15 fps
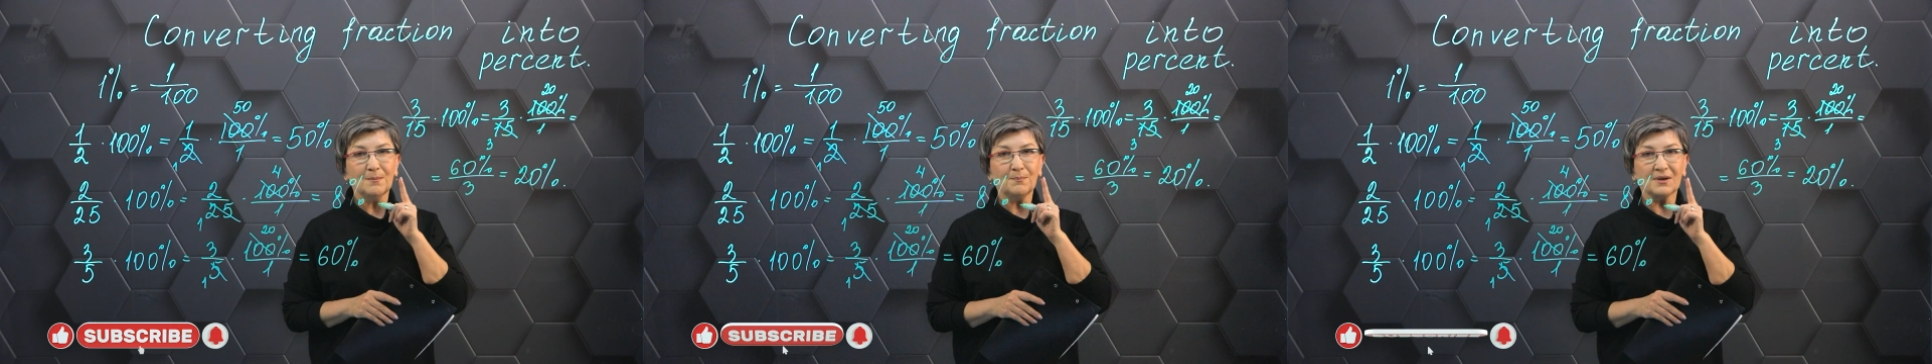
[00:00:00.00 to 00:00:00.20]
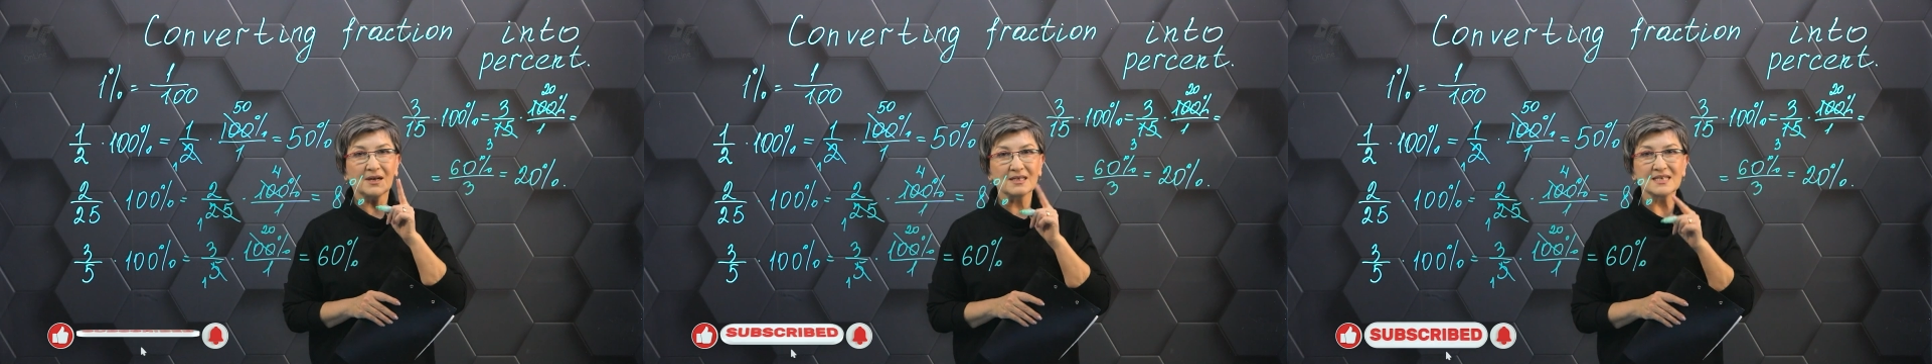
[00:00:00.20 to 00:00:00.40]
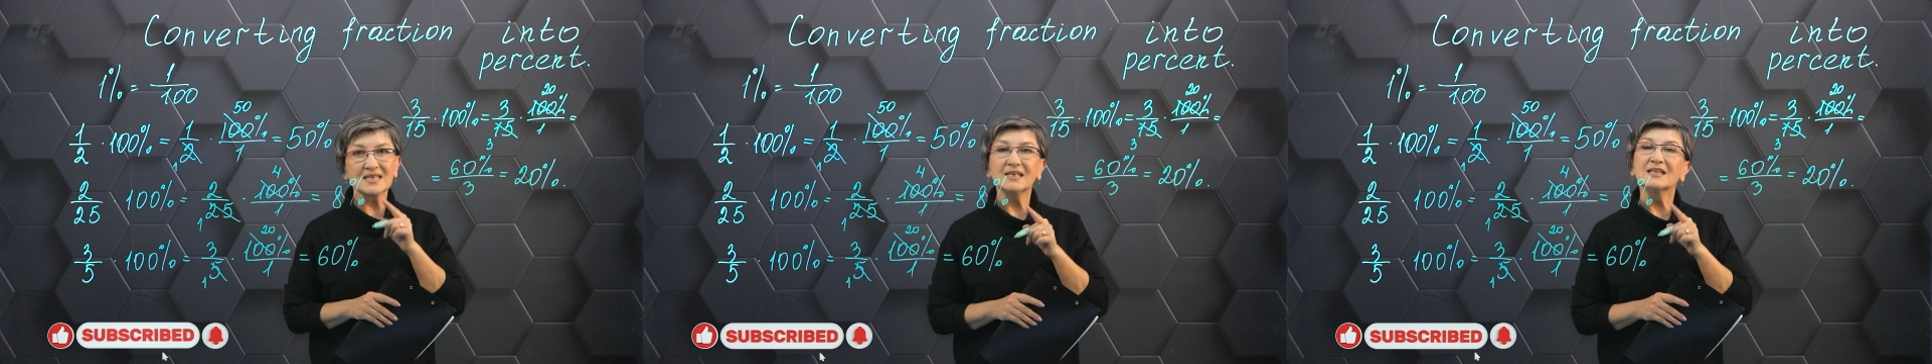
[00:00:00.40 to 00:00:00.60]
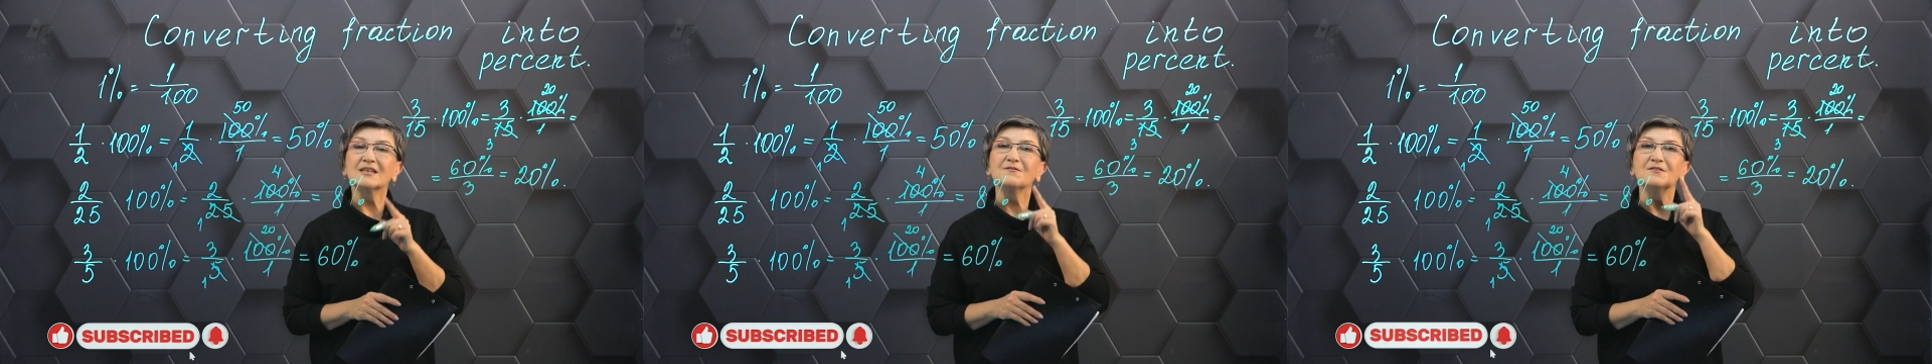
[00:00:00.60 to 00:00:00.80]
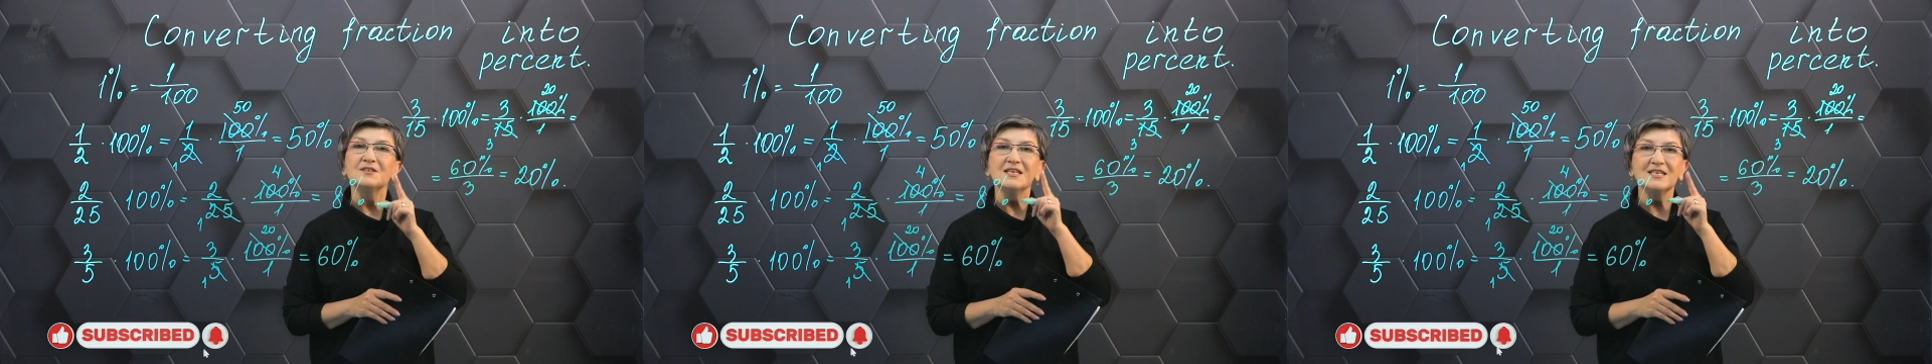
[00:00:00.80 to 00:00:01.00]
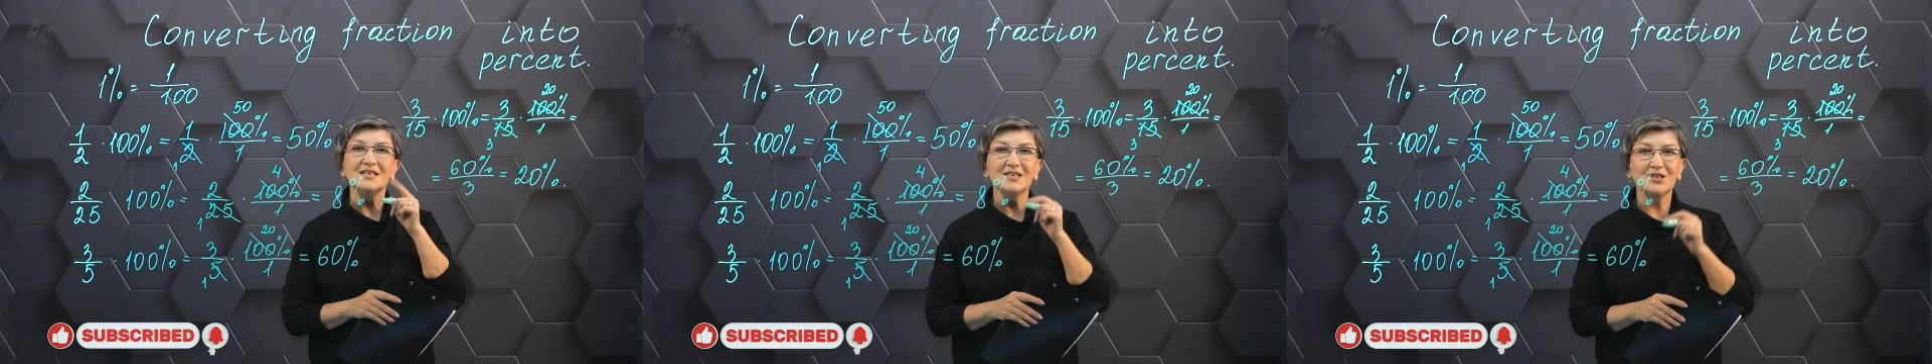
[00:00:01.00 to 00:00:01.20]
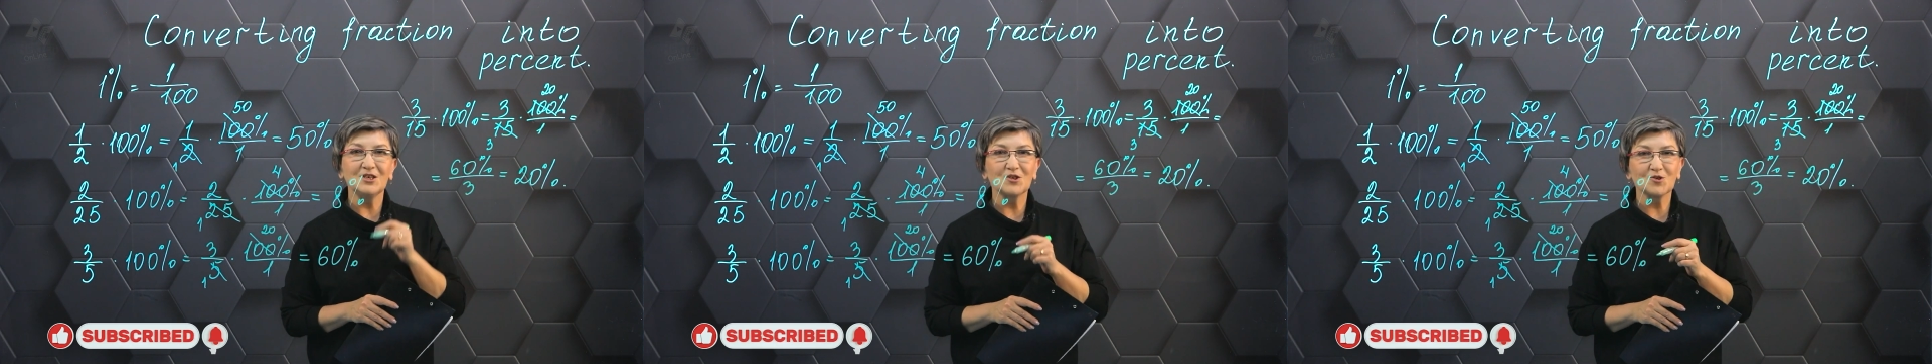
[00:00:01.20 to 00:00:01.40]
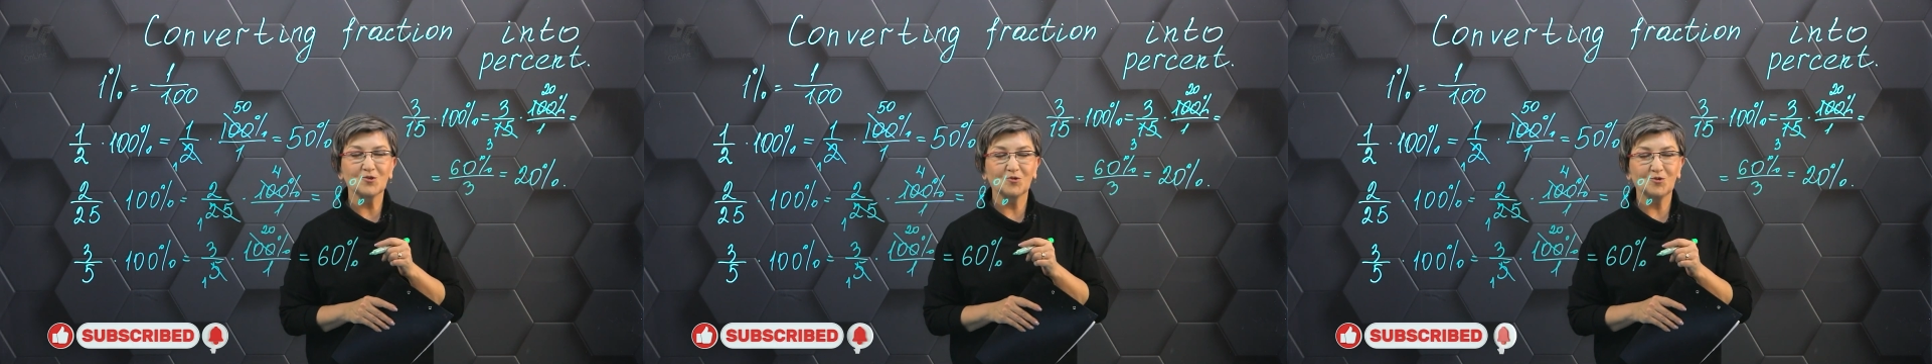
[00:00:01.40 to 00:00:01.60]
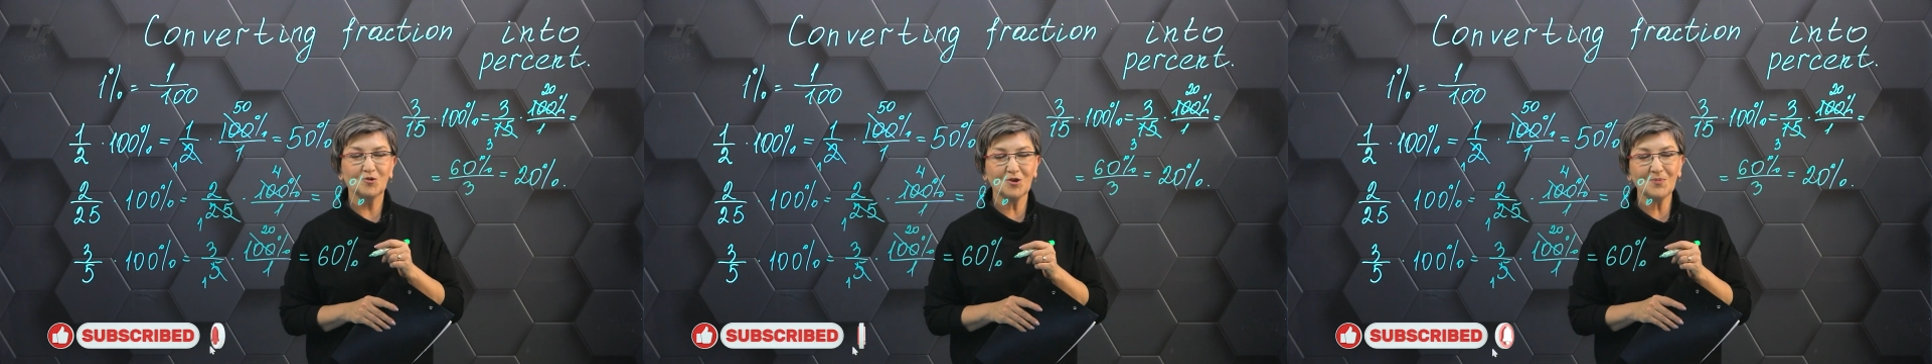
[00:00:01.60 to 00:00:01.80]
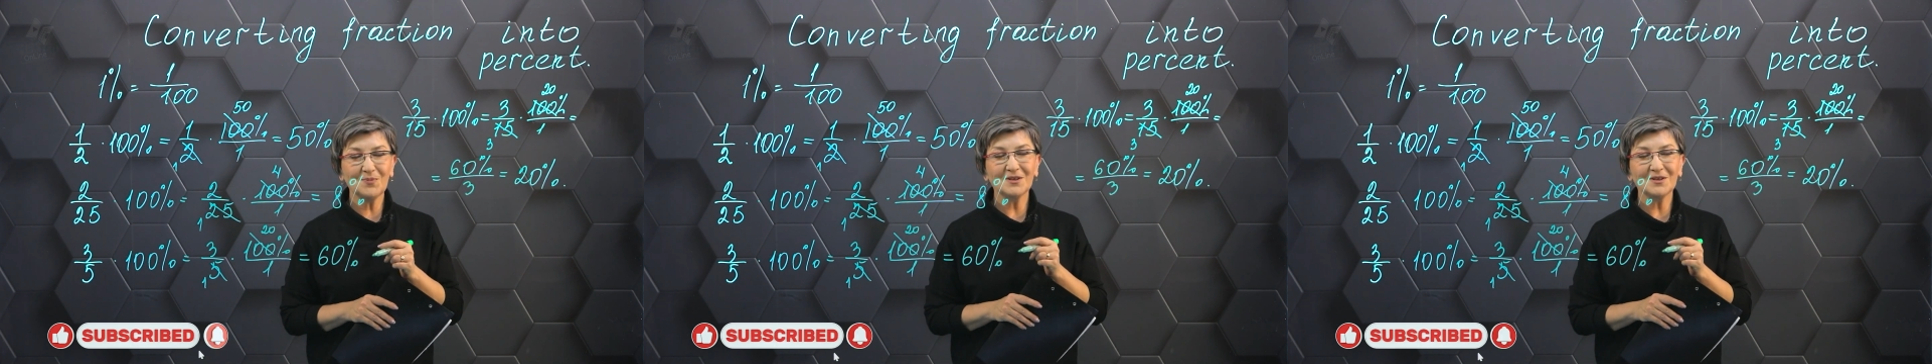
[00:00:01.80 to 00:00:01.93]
percentages into decimals.